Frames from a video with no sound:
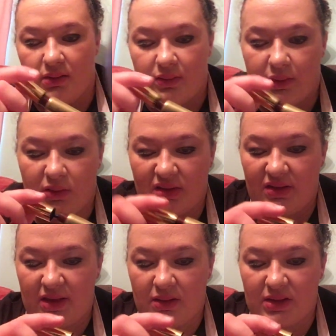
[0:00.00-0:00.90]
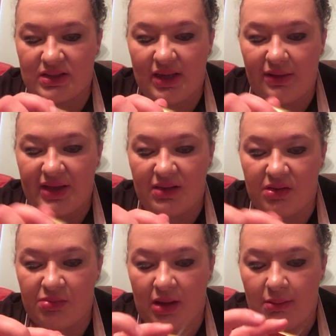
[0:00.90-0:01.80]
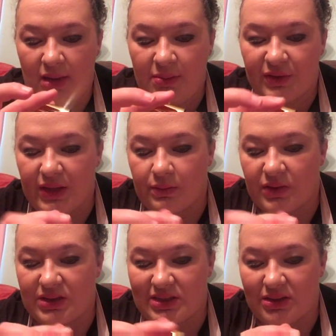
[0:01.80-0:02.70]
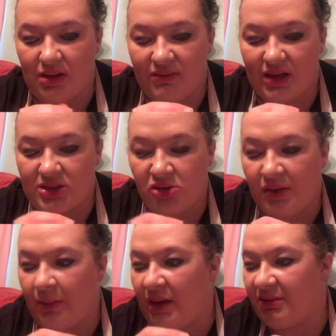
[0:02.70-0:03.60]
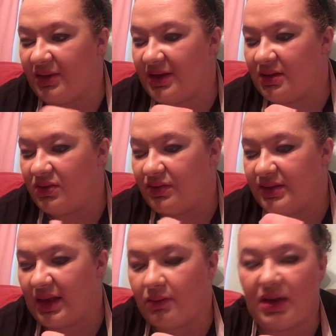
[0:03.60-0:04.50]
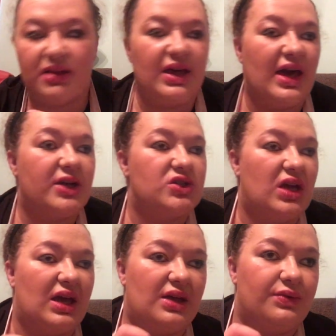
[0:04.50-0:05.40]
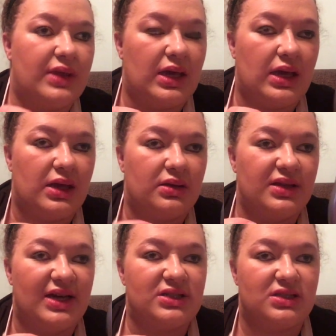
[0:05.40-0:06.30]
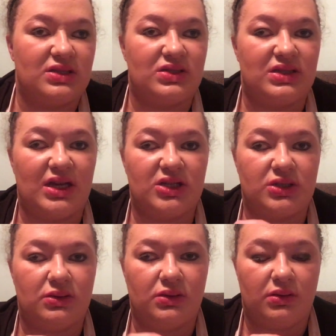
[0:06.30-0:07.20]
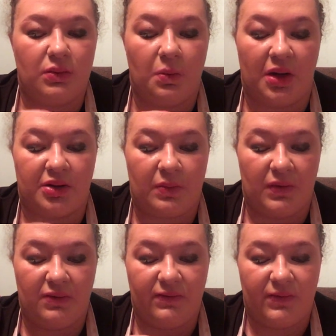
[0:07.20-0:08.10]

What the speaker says: Of course, I think you could tell that with my Maybelline ones too. I've got two by Maybelline. The Great Lash and the Lash Sensational waterproof.